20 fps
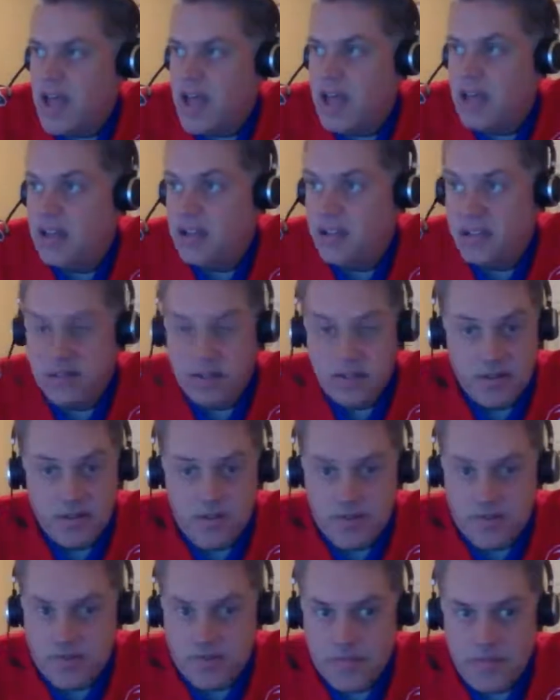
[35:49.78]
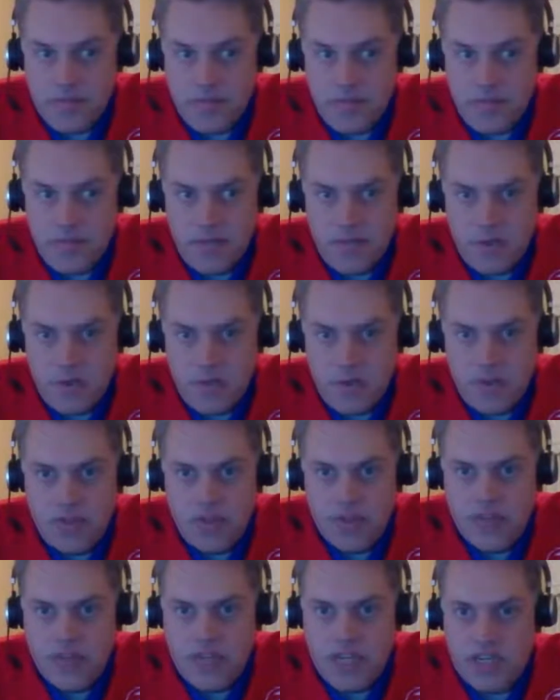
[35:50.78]
And
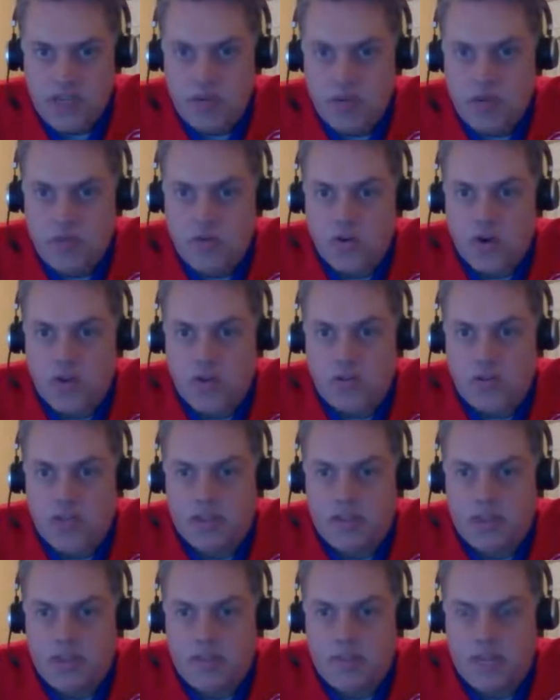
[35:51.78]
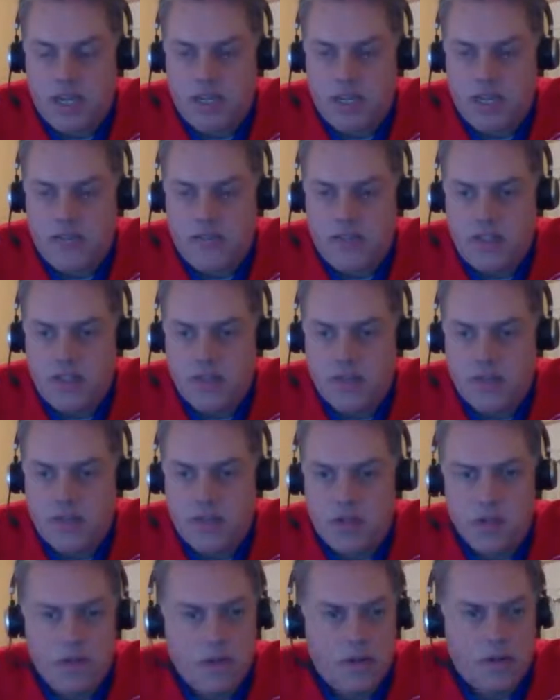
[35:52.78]
with the second overall pick, they pick a
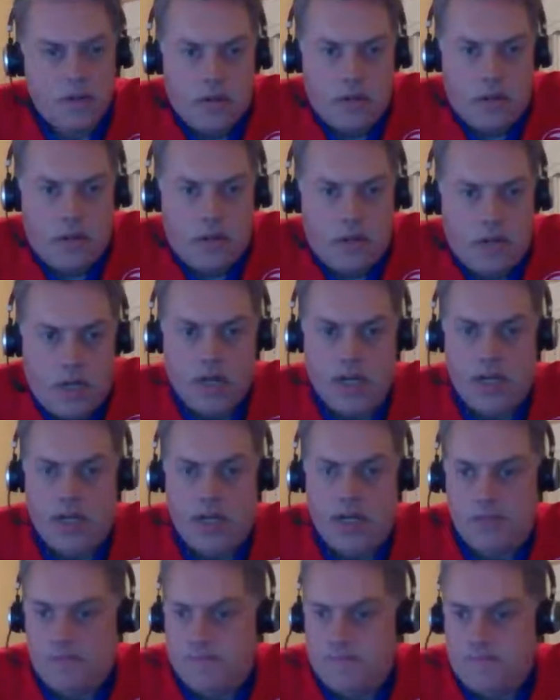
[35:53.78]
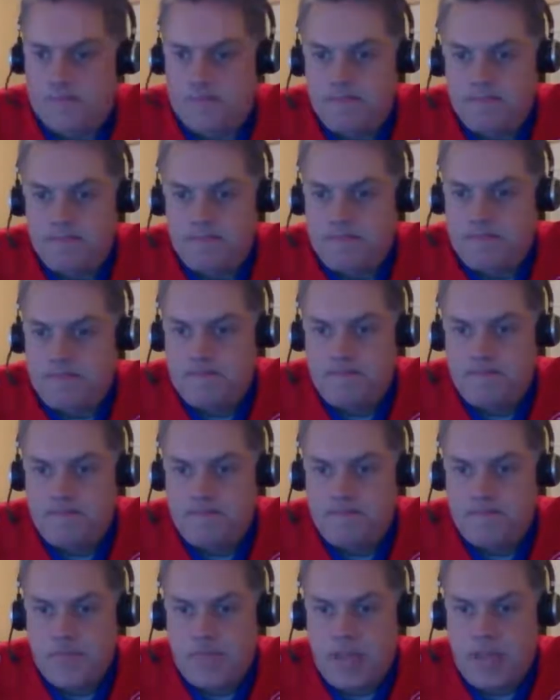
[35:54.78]
defenseman.
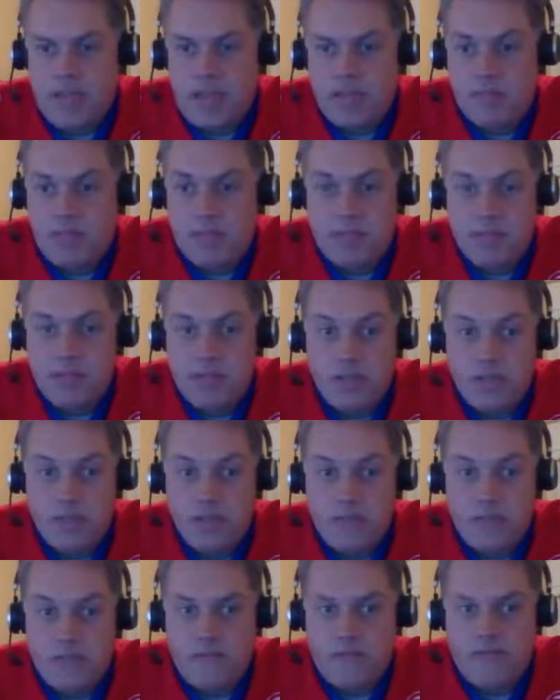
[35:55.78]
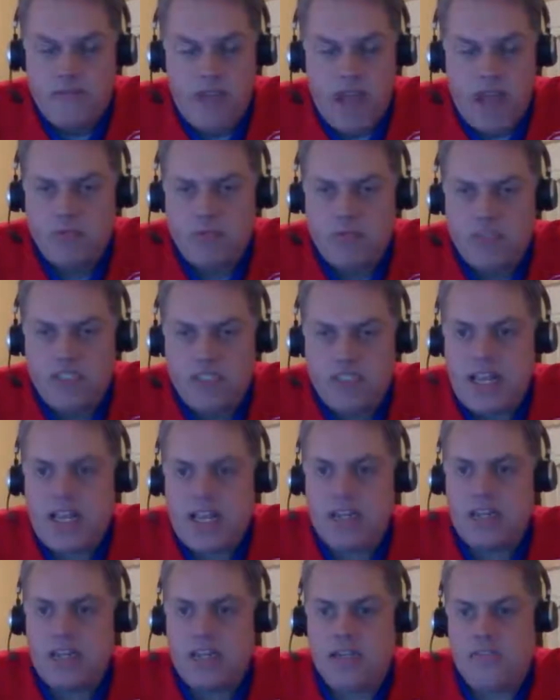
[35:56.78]
And maybe he's a
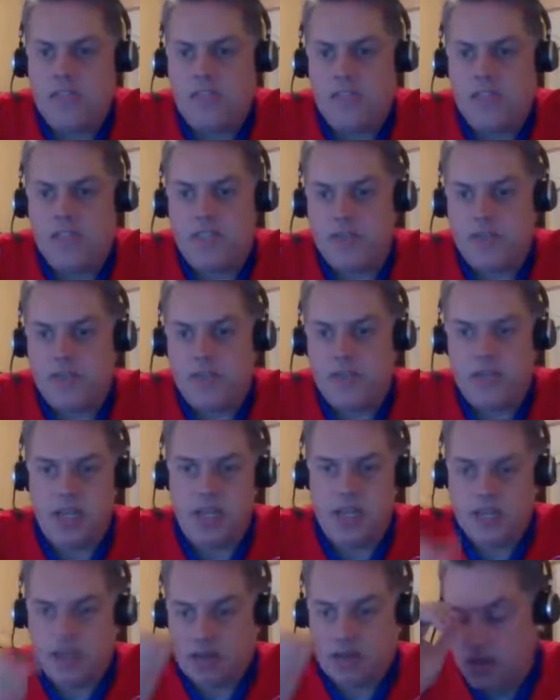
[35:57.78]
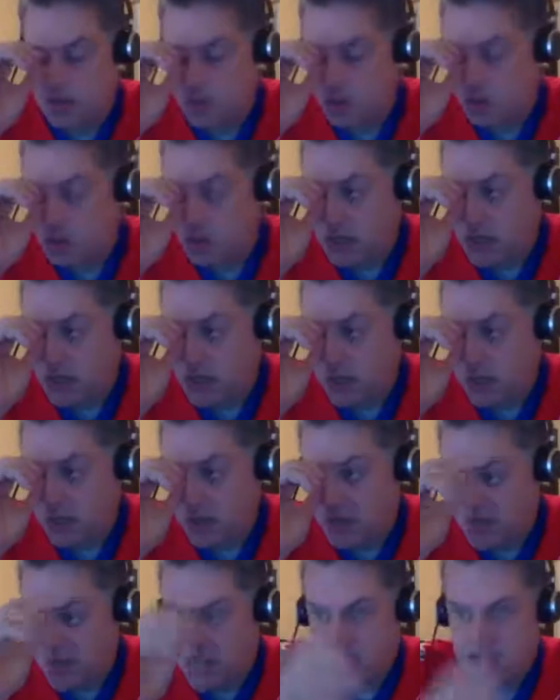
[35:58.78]
outstanding defenseman and he will really help
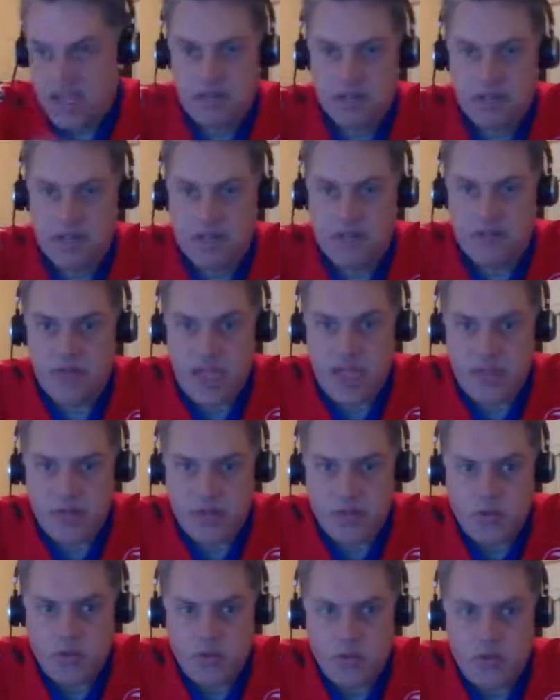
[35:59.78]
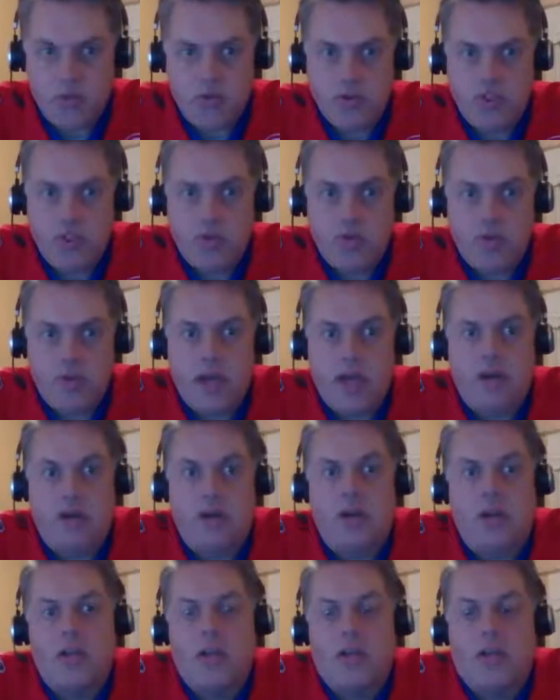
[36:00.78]
on the back end. But if you can't score goals, it don't
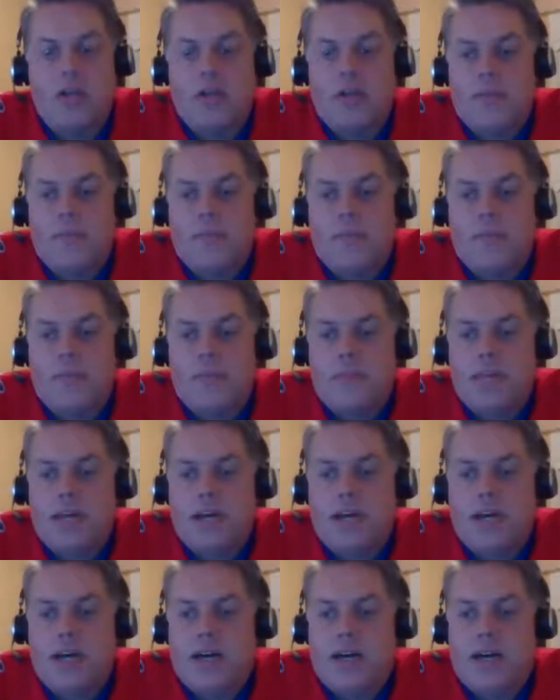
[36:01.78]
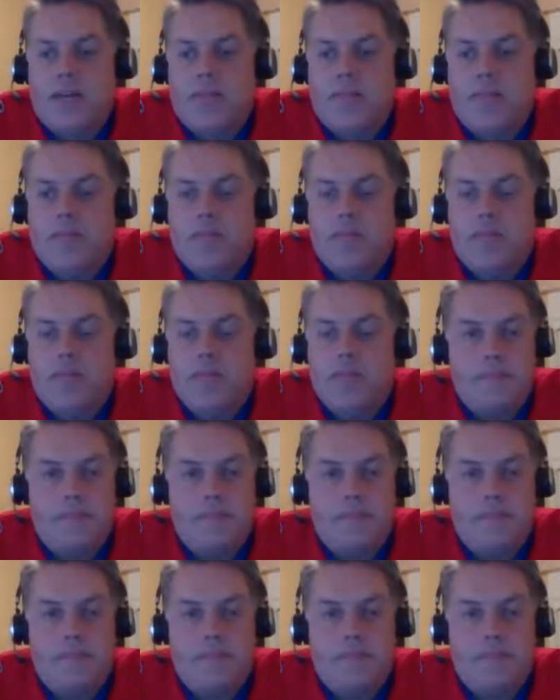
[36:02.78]
matter. Out.